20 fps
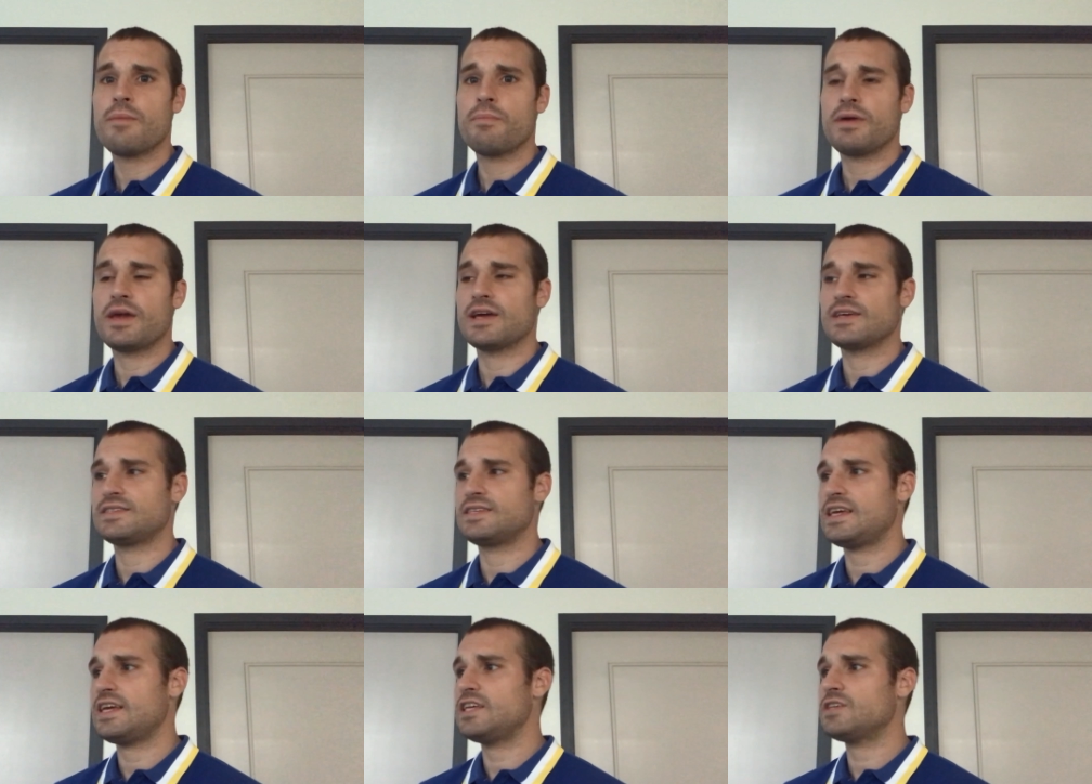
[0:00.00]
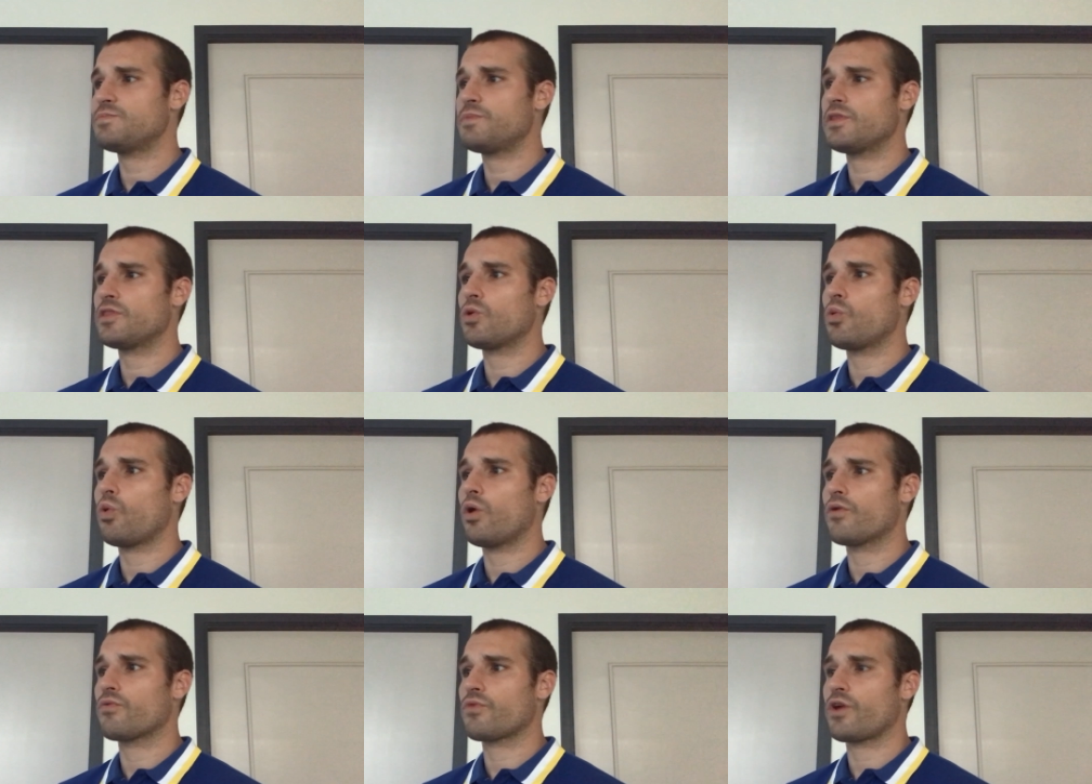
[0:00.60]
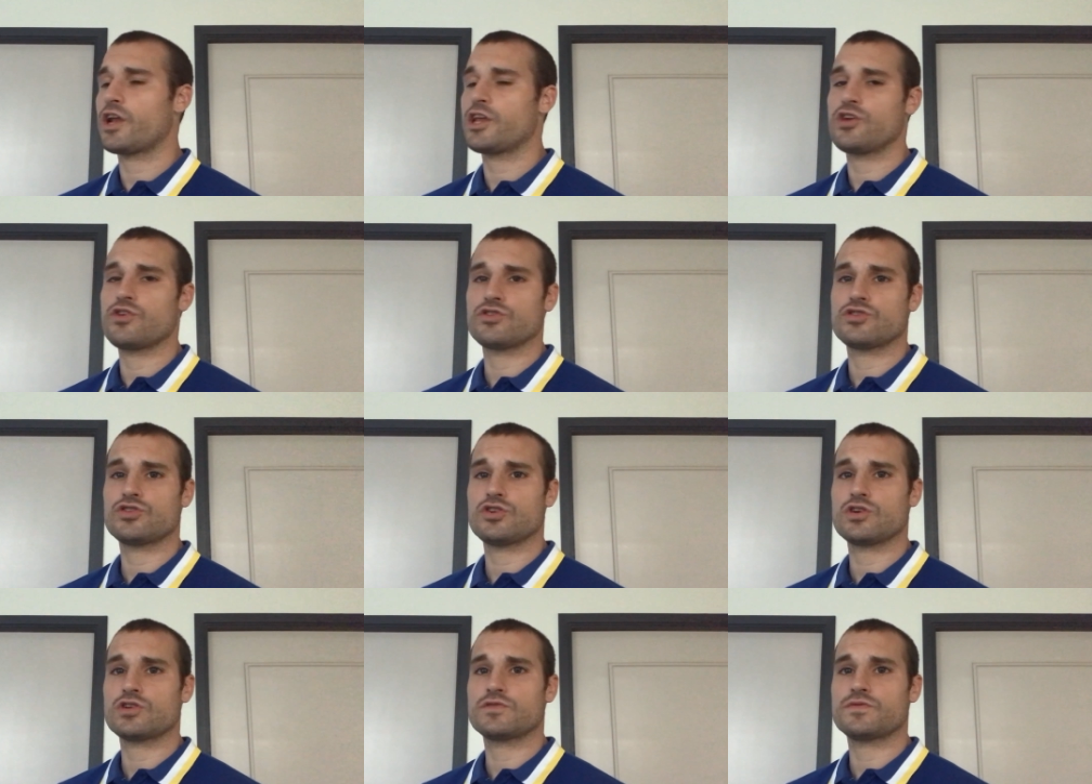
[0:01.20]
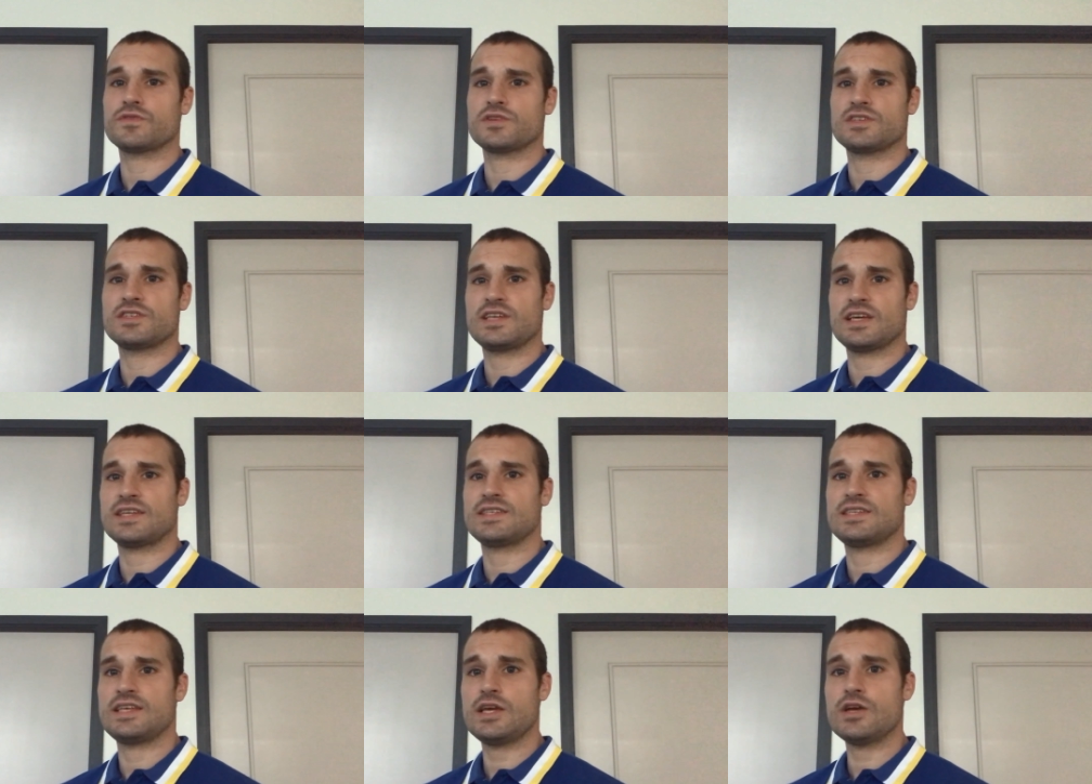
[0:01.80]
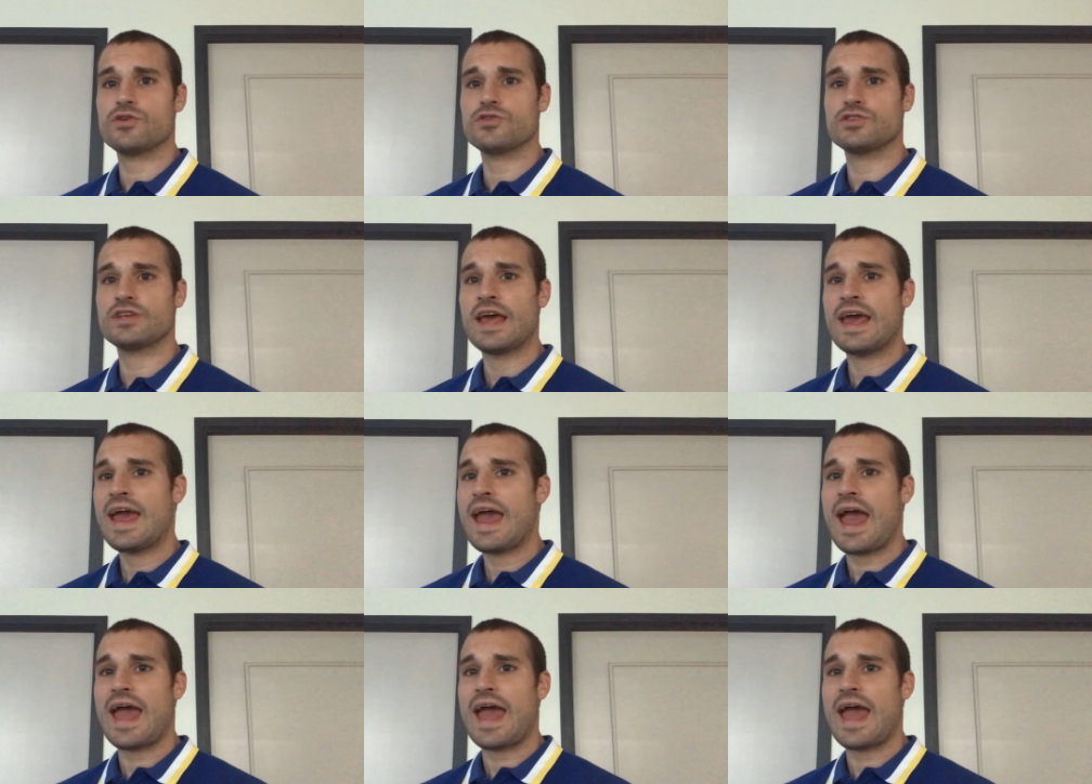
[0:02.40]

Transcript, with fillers: because he's been the one running your church for six years